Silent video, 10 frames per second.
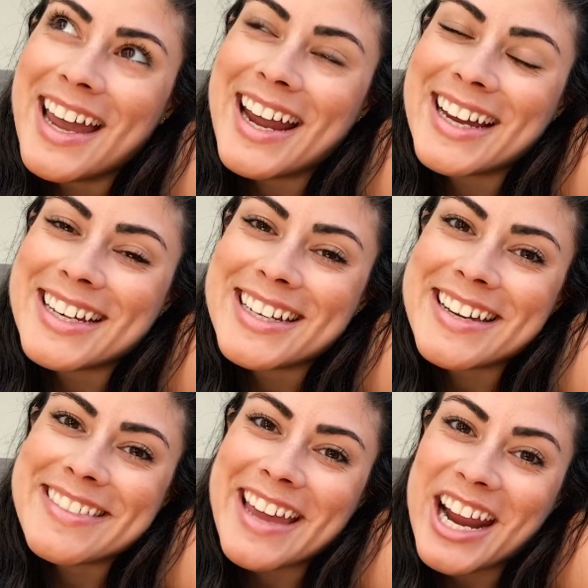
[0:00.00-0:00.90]
And
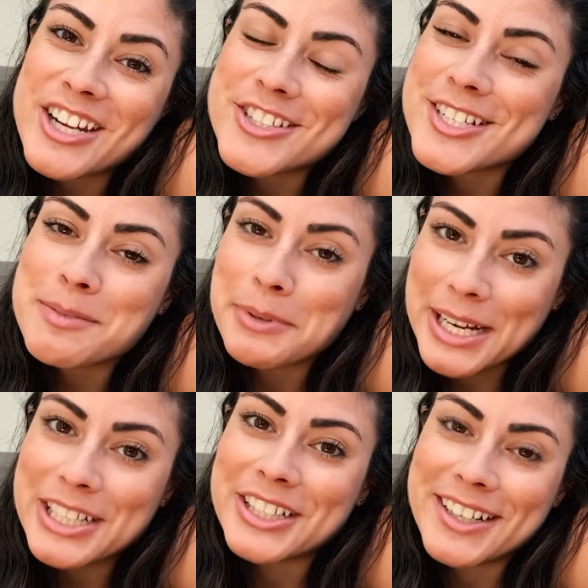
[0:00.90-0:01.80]
the anxious
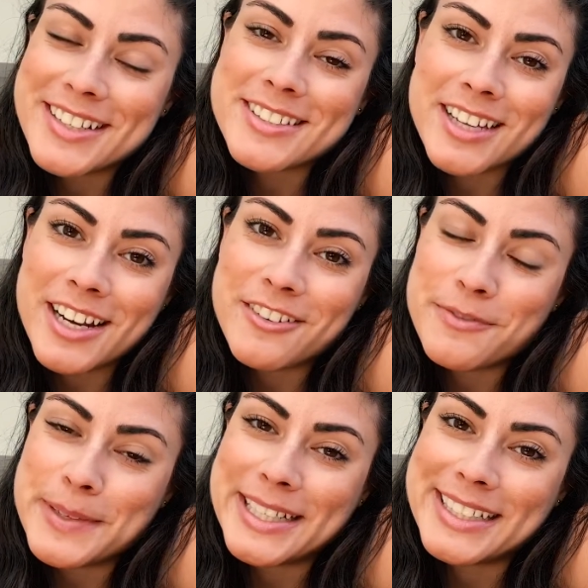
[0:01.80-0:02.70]
planner inside
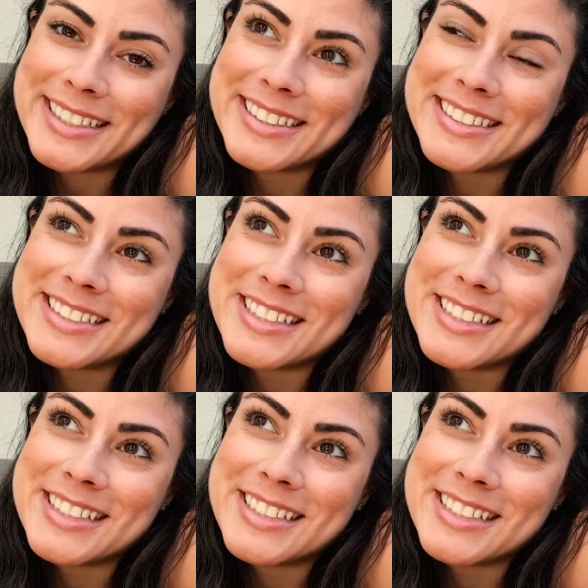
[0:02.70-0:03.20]
of me